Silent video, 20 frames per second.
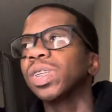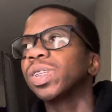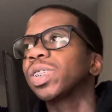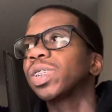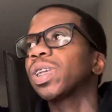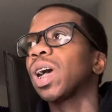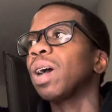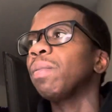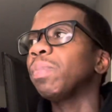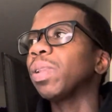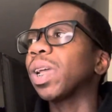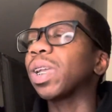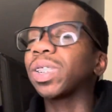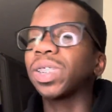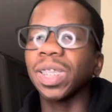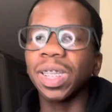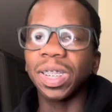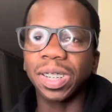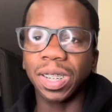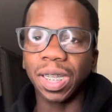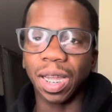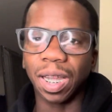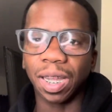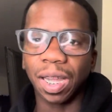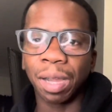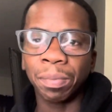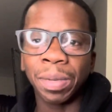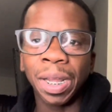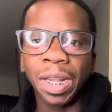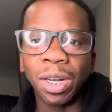So I'm like, TikTok,
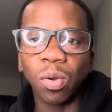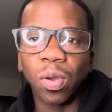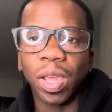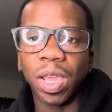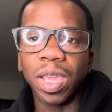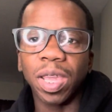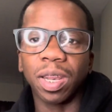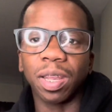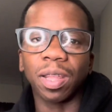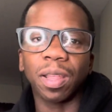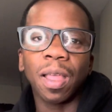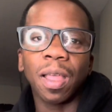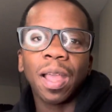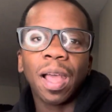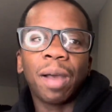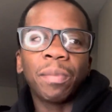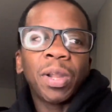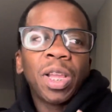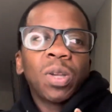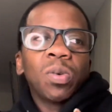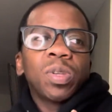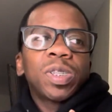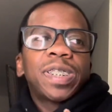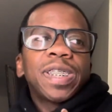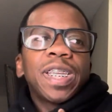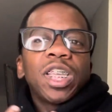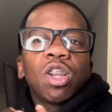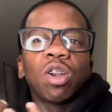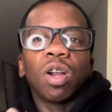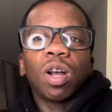I'm not no hater. I'm not gonna
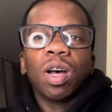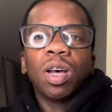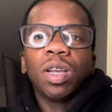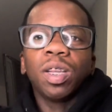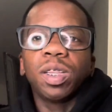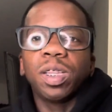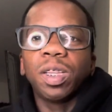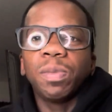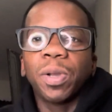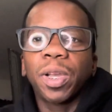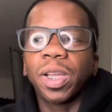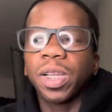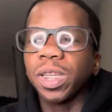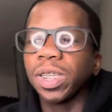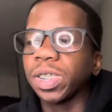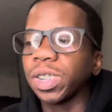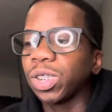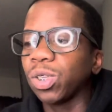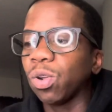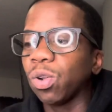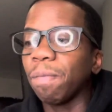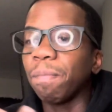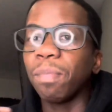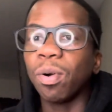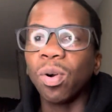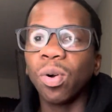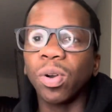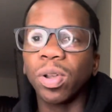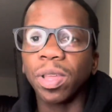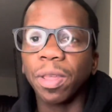say you're ugly because you're a
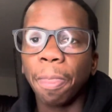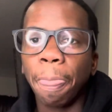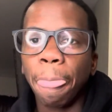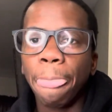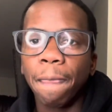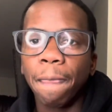boy.